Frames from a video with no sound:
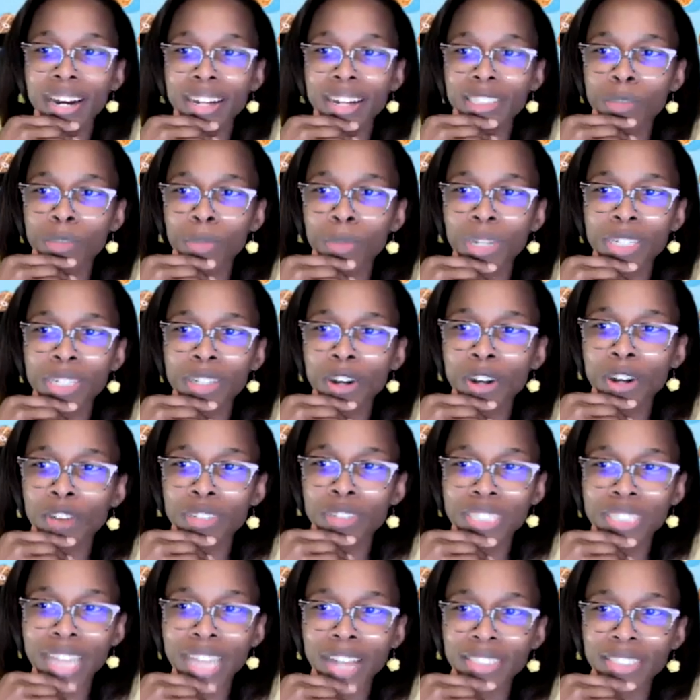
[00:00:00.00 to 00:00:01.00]
Spent
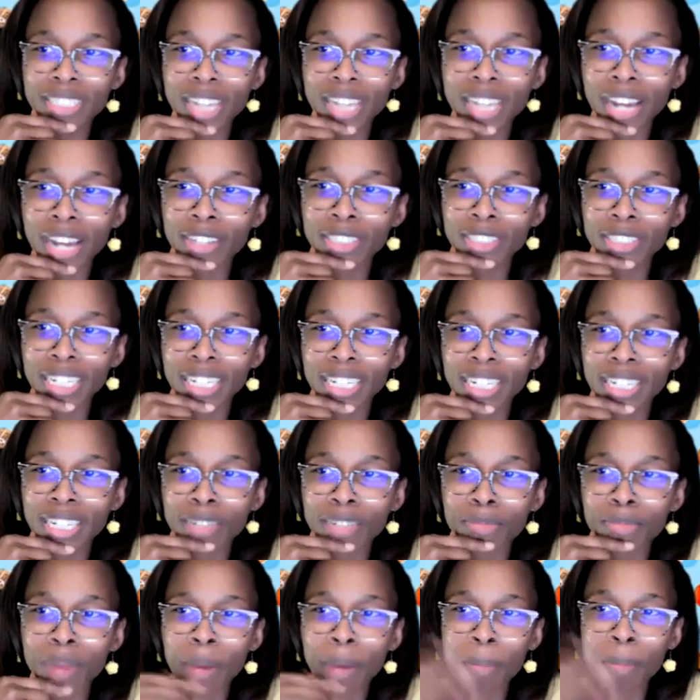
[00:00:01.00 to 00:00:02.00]
over $1,000
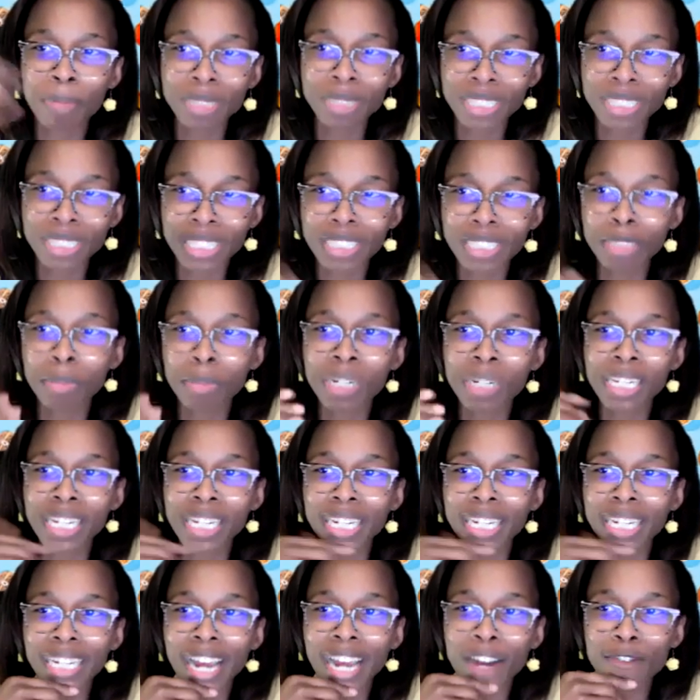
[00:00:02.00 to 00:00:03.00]
getting my system
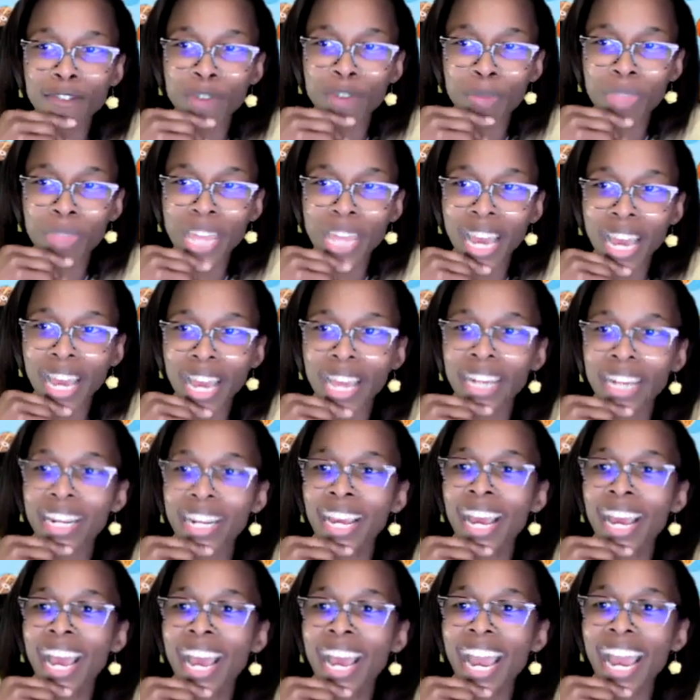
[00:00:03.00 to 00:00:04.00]
cleaned out from that.
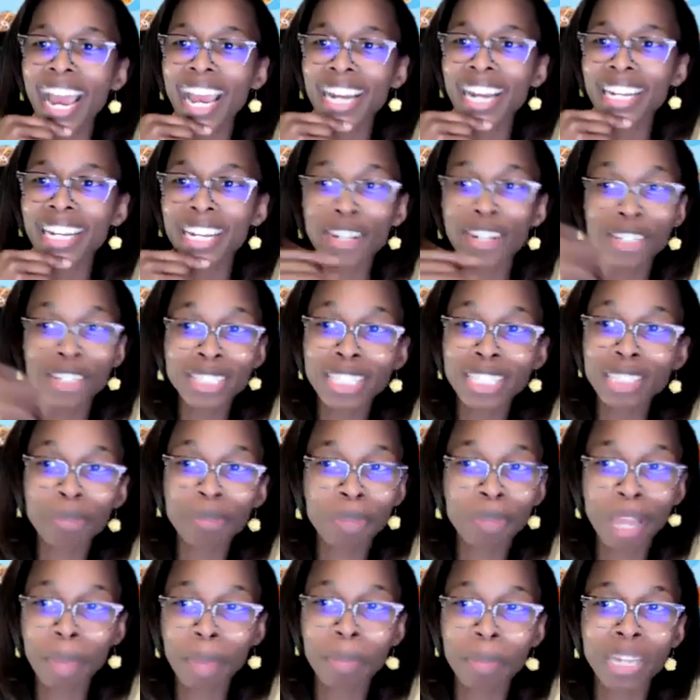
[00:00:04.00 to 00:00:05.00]
And here are these
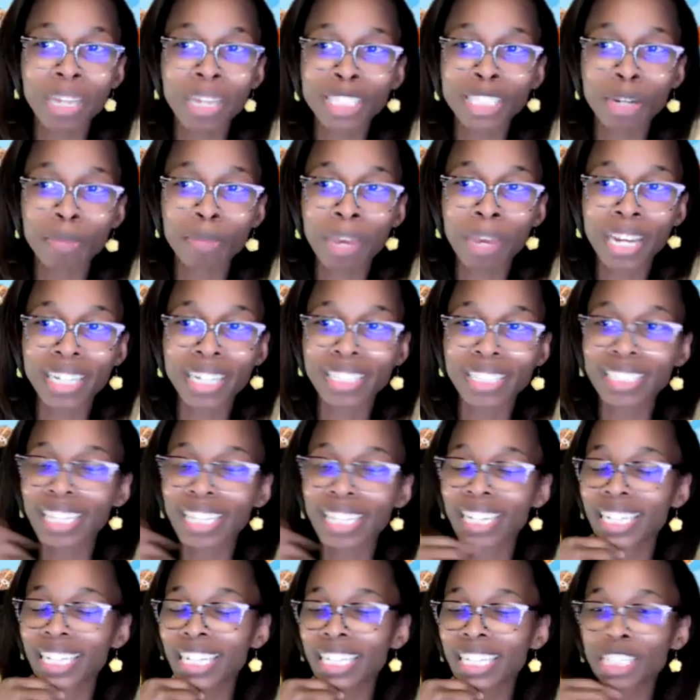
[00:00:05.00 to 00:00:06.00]
plant-based omegas.
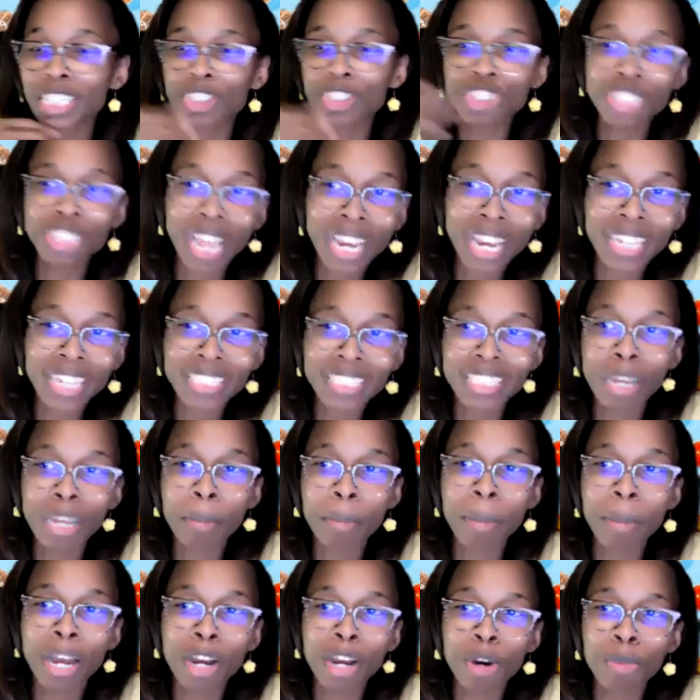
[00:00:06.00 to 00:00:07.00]
And then these shakes
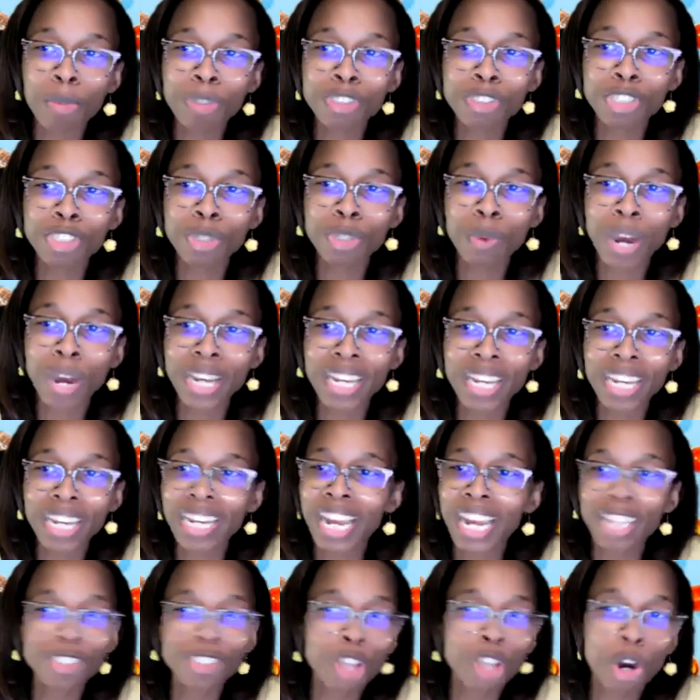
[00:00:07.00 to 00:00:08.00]
that my
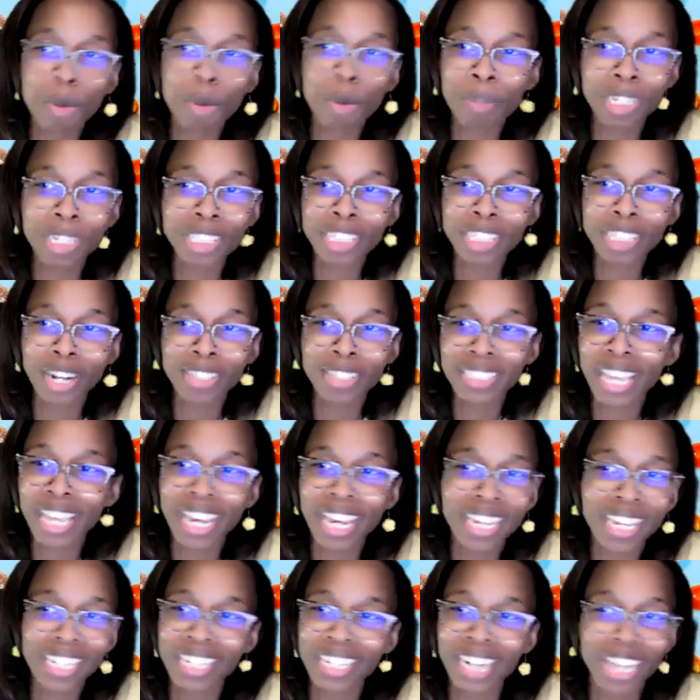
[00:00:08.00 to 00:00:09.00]
OBGYN had told me to start
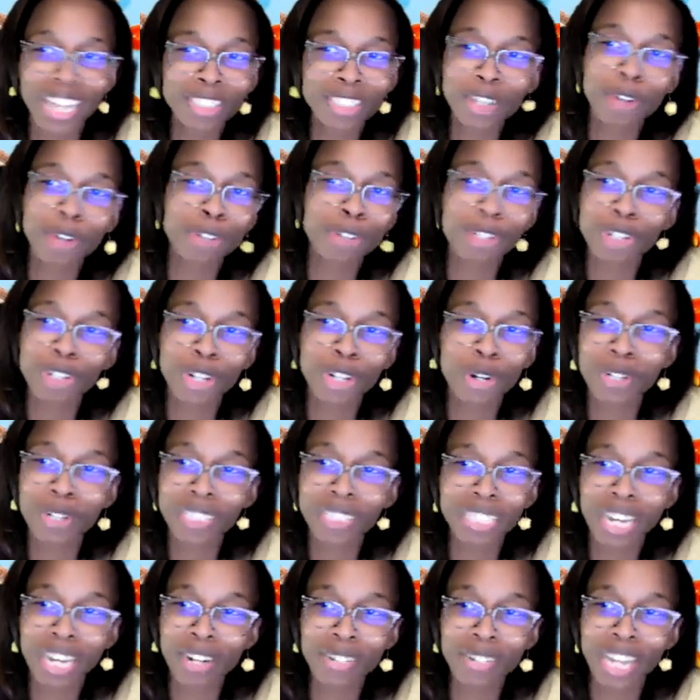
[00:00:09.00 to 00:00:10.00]
taking. And I told her no,
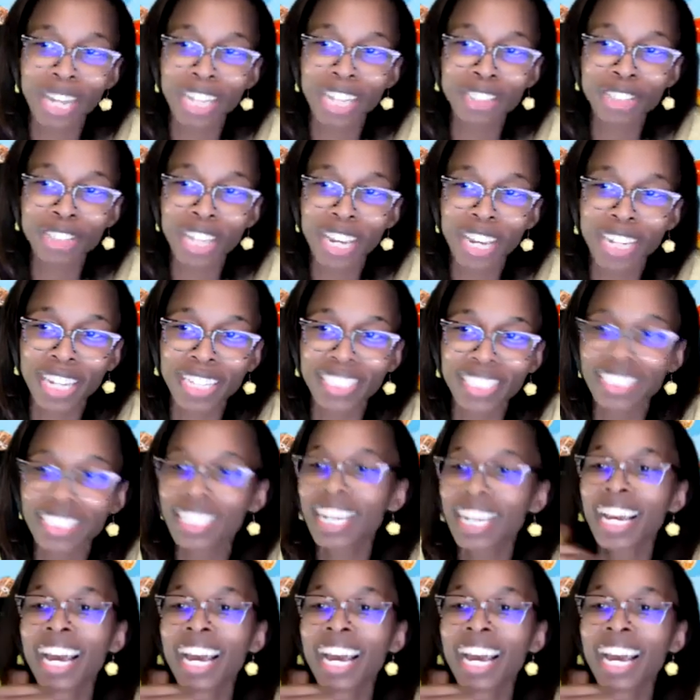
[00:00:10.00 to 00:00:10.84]
because I don't like shakes.